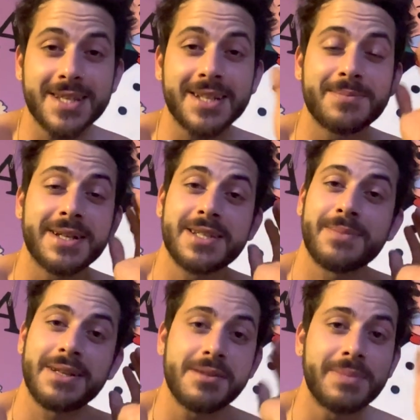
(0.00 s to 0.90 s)
It's meant to
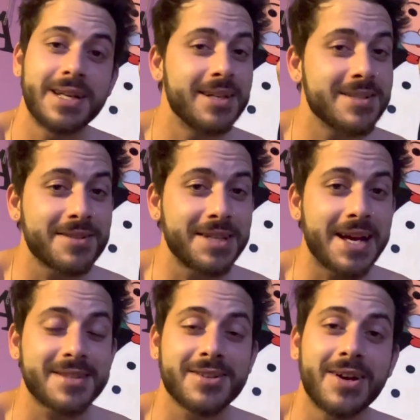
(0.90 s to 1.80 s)
be the beginners on the
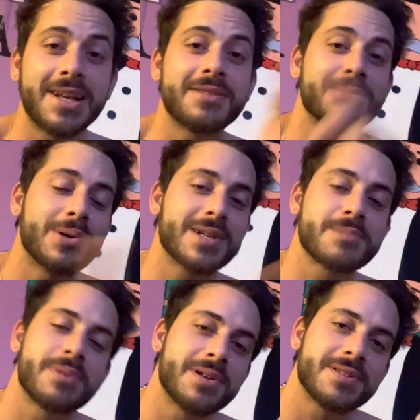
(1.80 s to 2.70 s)
outside and the more
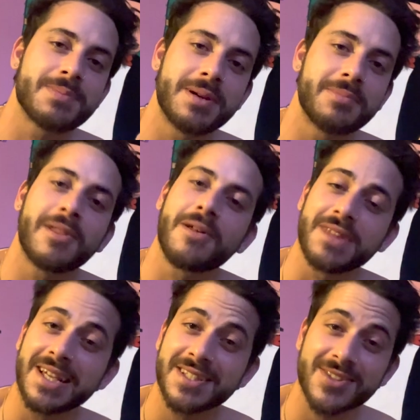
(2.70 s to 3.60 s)
experienced people on
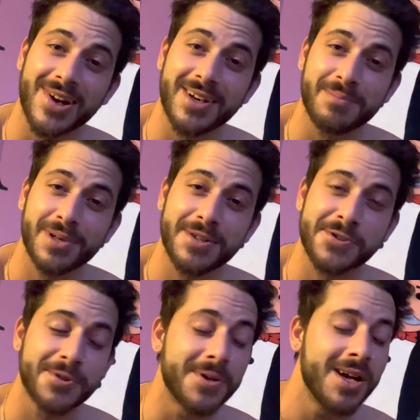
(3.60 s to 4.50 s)
the inside, I'm pretty
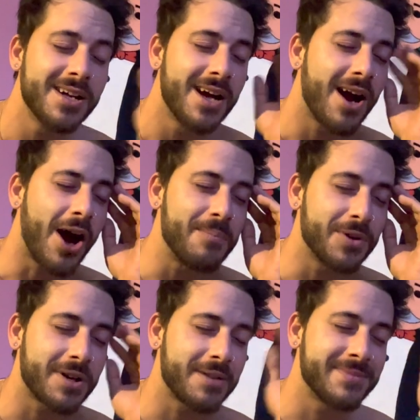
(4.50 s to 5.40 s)
sure. I'm not
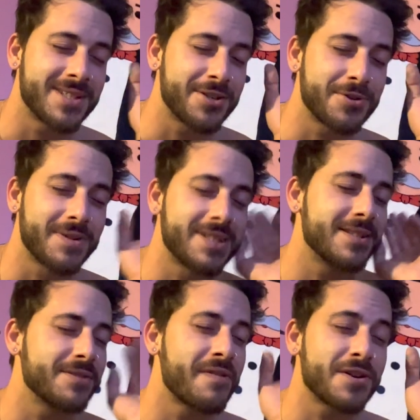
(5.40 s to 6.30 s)
one hundred percent sure this is
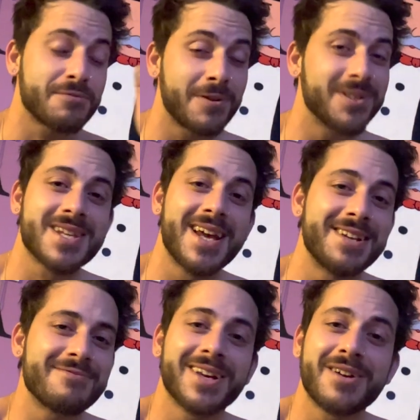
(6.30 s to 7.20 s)
the first roller
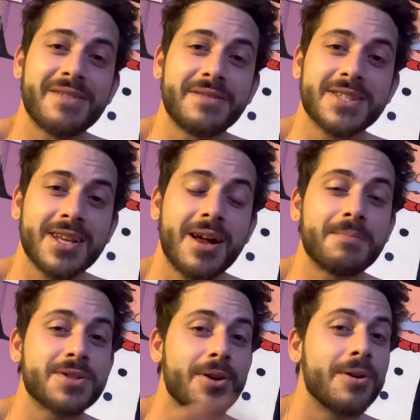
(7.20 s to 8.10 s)
skating rink I've ever set up.
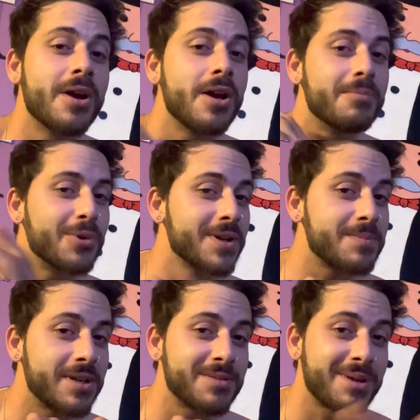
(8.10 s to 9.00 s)
So more
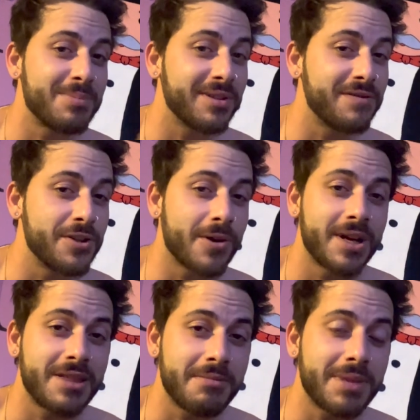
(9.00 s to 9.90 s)
experienced people, if you know
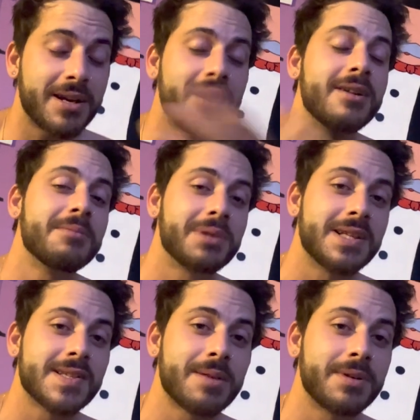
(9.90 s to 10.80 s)
anything better,
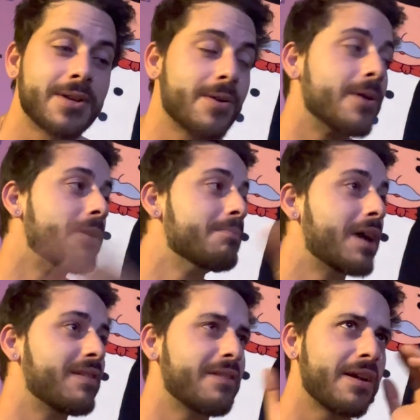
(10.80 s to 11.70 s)
please let me know.
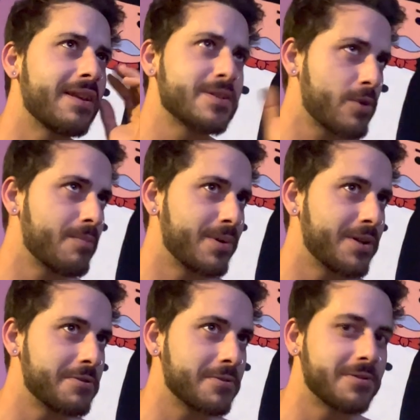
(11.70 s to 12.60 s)
But that's what I'm pretty
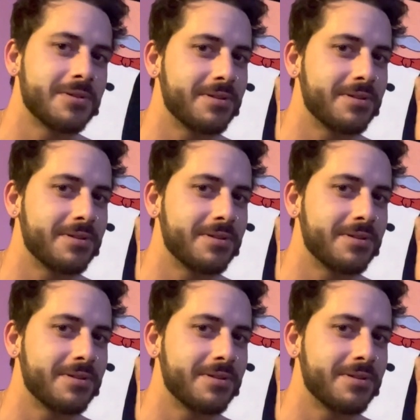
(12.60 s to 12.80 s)
sure.